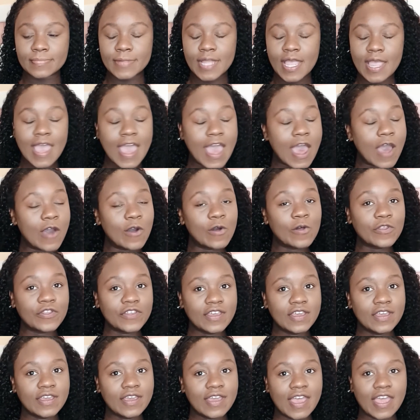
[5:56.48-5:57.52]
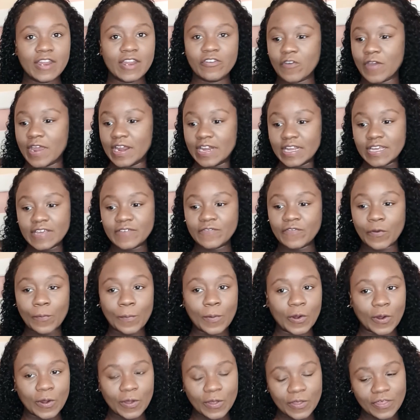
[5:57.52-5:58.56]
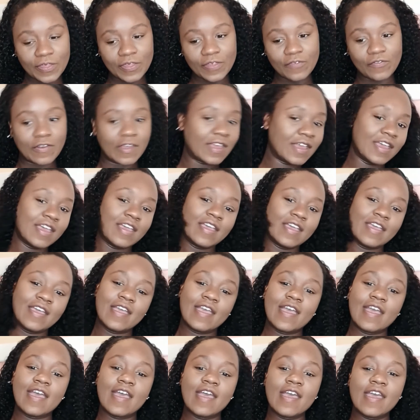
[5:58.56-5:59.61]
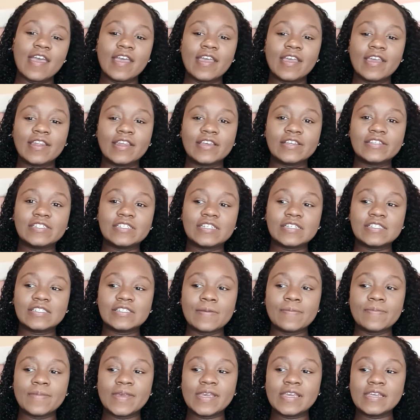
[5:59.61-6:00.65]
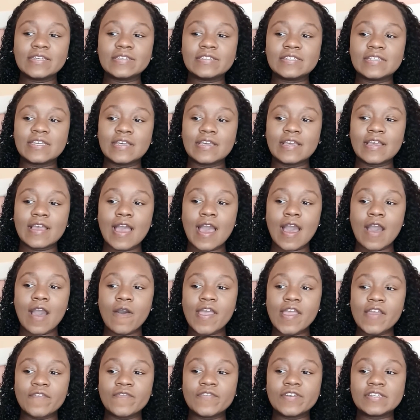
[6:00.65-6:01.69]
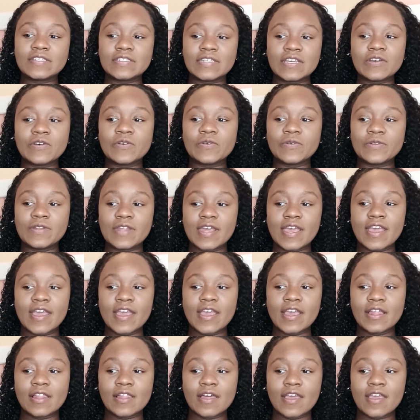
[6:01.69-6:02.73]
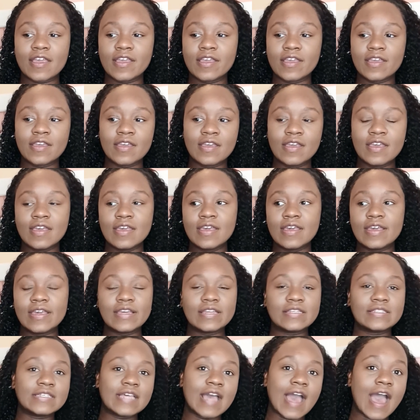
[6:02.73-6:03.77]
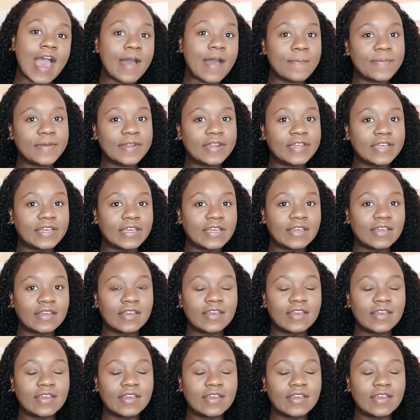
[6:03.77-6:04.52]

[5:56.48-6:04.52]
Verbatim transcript: healthy and ready for birth. And it's just amazing how every single day, like, it's happening